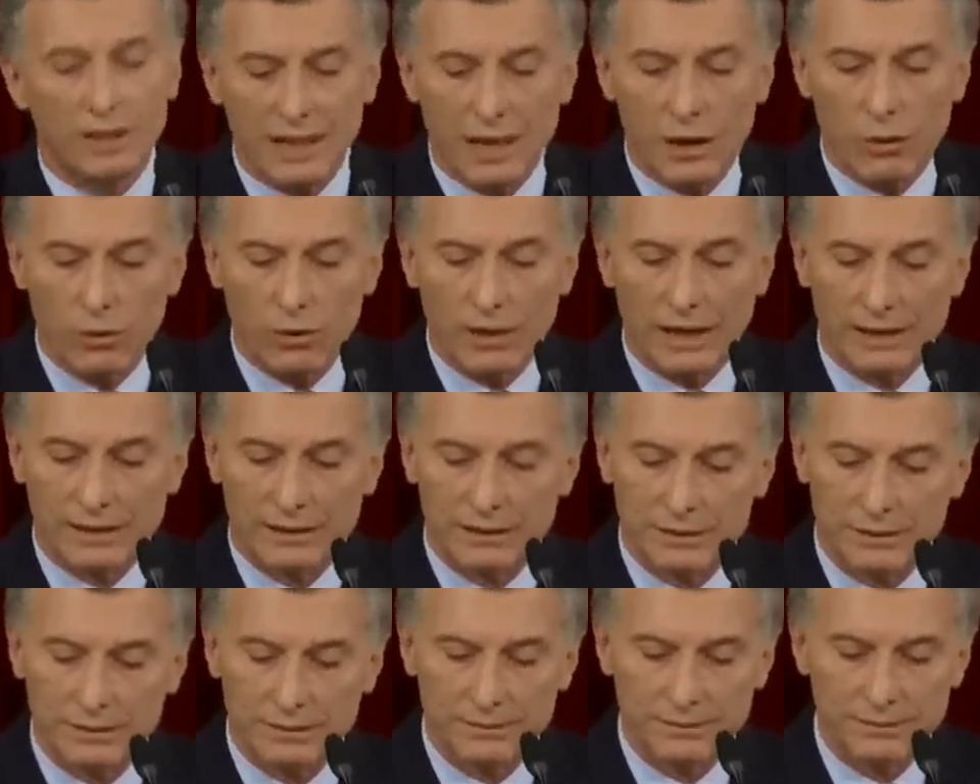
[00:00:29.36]
billion
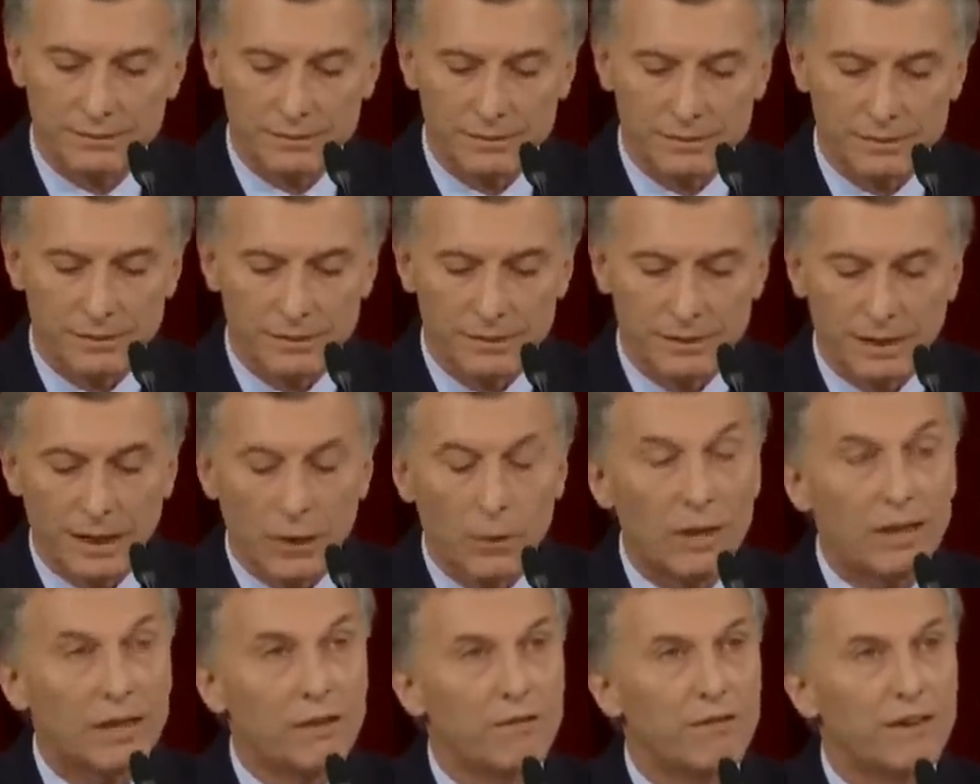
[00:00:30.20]
to four hedge
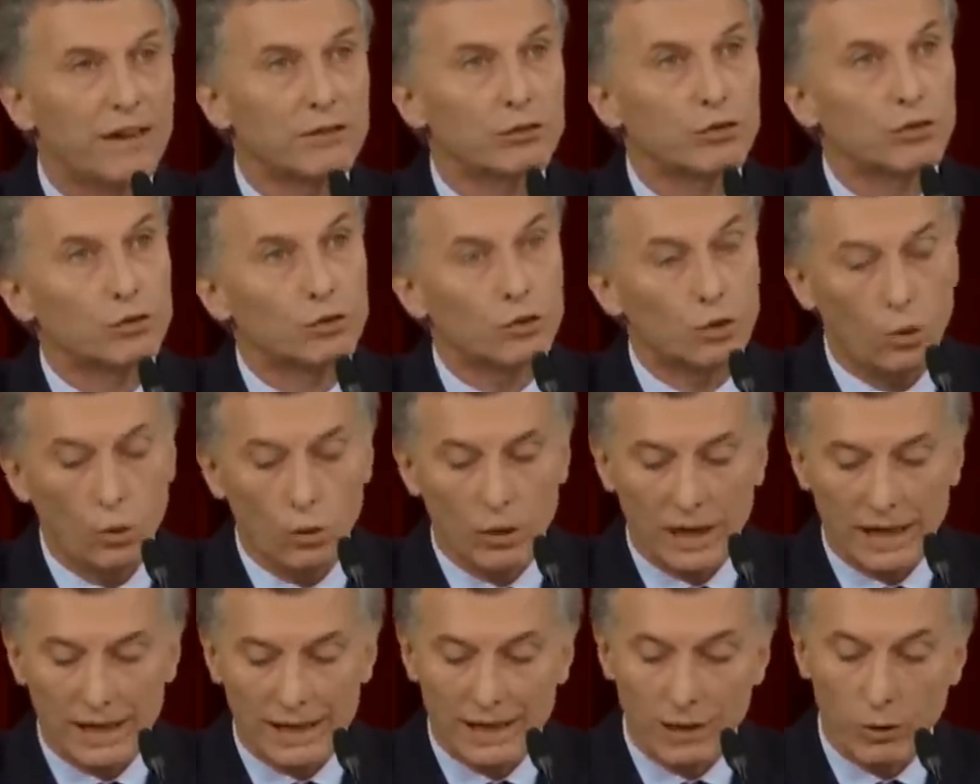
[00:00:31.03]
hedge funds,
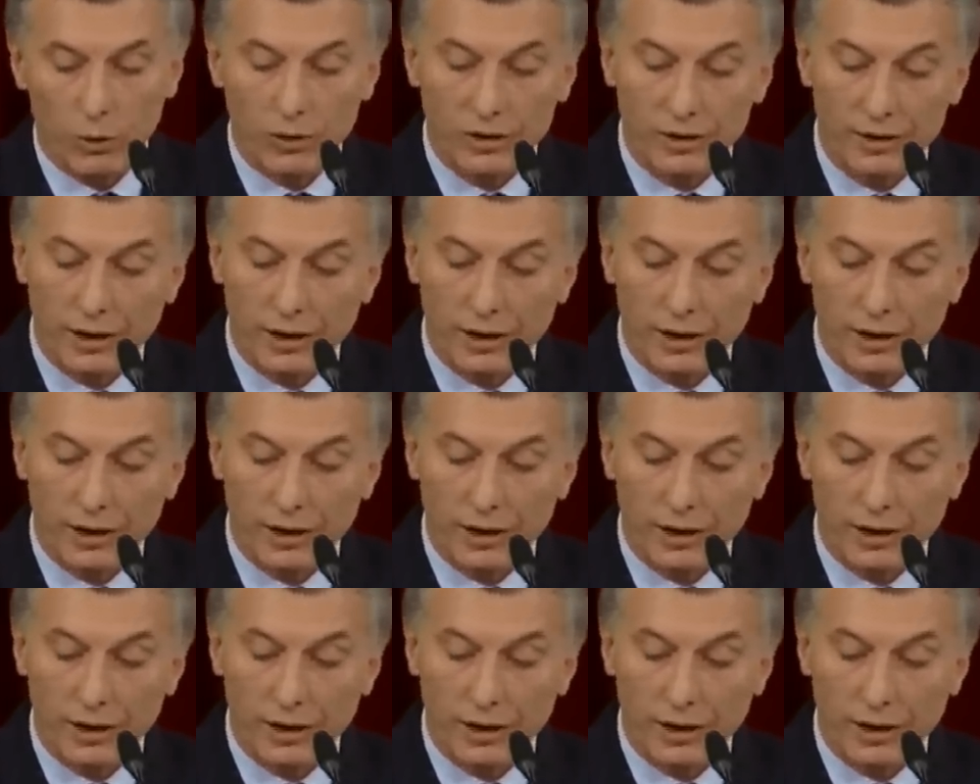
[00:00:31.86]
including Elliott